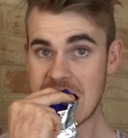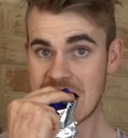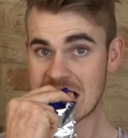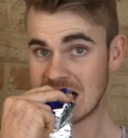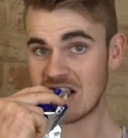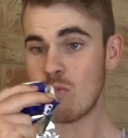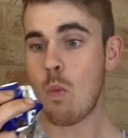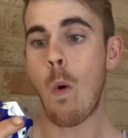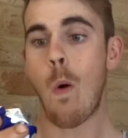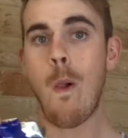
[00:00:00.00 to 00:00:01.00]
And then he
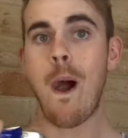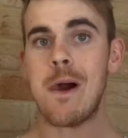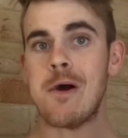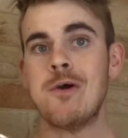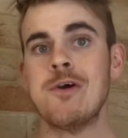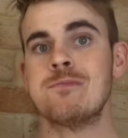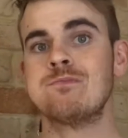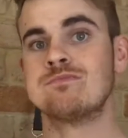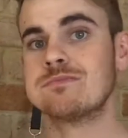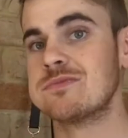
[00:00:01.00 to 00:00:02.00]
just... I hurt.
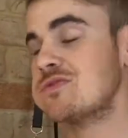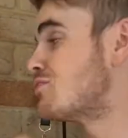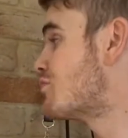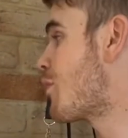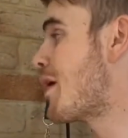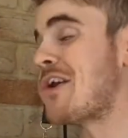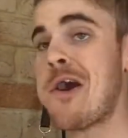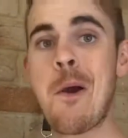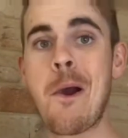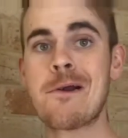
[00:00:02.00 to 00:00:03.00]
I'm full of
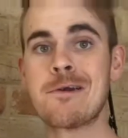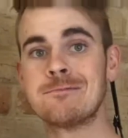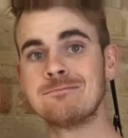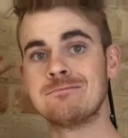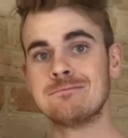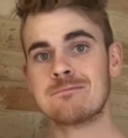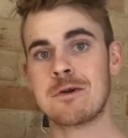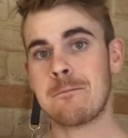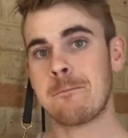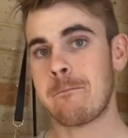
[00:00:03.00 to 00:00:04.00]
hunger.
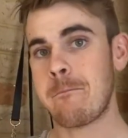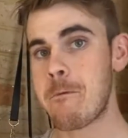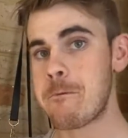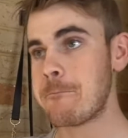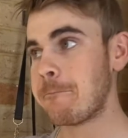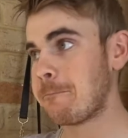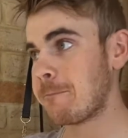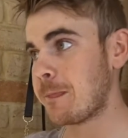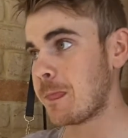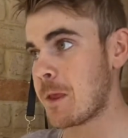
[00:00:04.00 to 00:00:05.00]
I'm
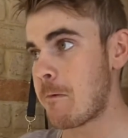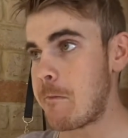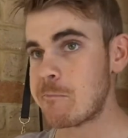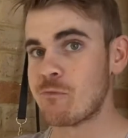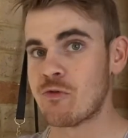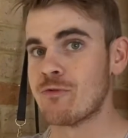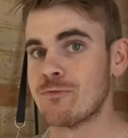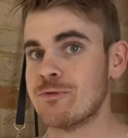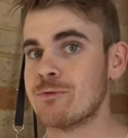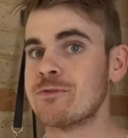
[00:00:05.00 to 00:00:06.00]
not sure
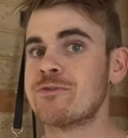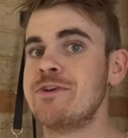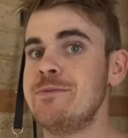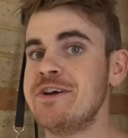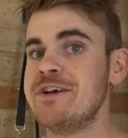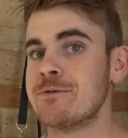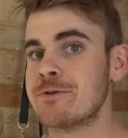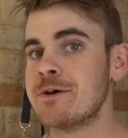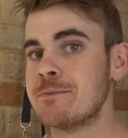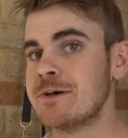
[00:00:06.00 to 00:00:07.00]
if you want to eat or
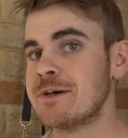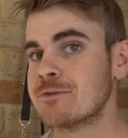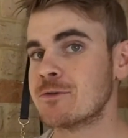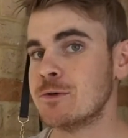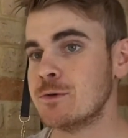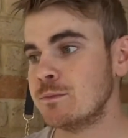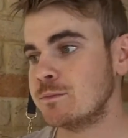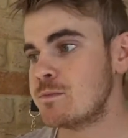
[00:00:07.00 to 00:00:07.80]
not, but that's cool.